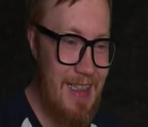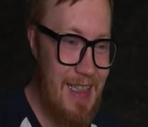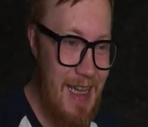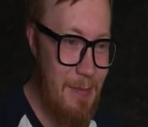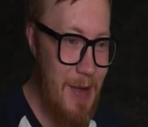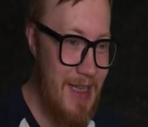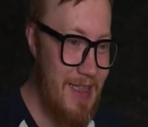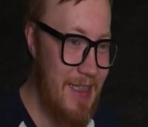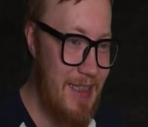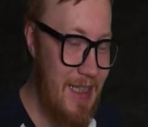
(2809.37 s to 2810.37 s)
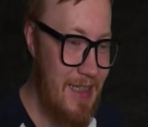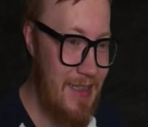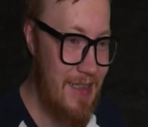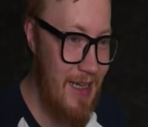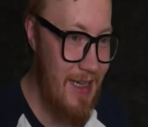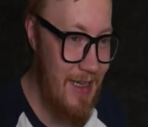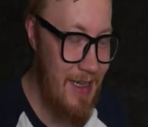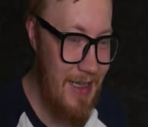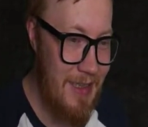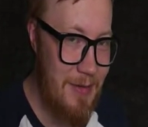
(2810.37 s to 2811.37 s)
Yeah, Brexit is
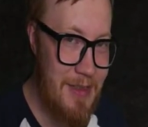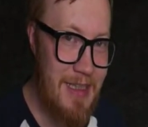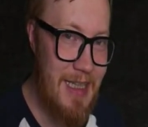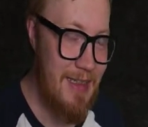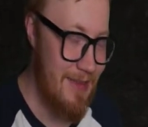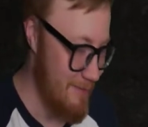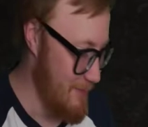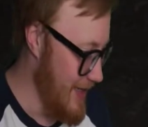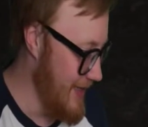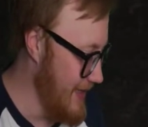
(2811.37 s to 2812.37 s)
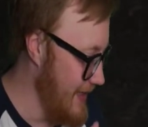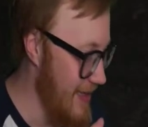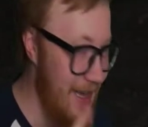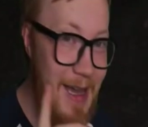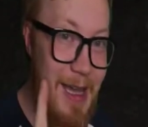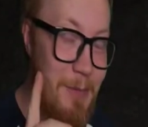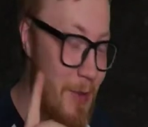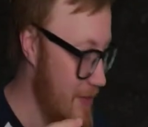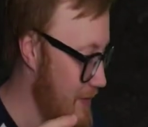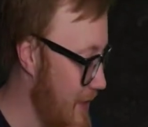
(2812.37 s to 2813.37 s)
interesting.
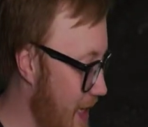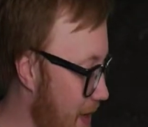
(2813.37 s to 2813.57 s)
But we